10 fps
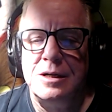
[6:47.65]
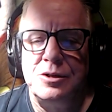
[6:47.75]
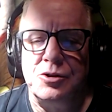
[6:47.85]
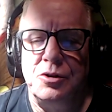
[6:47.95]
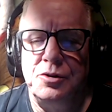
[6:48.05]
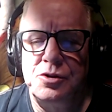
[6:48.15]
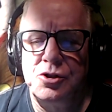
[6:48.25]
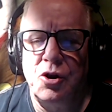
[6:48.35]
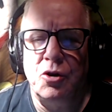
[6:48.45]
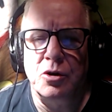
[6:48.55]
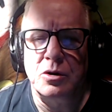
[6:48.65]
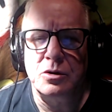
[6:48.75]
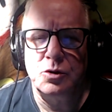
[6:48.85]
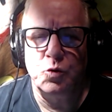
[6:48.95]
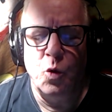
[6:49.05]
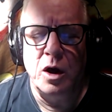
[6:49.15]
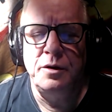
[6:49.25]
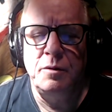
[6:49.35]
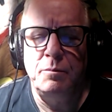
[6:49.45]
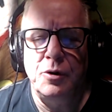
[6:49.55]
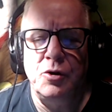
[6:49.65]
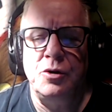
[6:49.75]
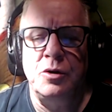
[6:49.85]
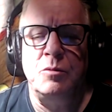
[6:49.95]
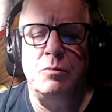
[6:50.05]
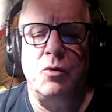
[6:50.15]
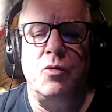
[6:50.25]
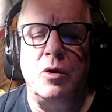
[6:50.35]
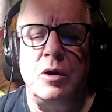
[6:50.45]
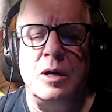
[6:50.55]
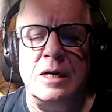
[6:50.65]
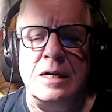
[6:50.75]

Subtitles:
till his songs one burden bore,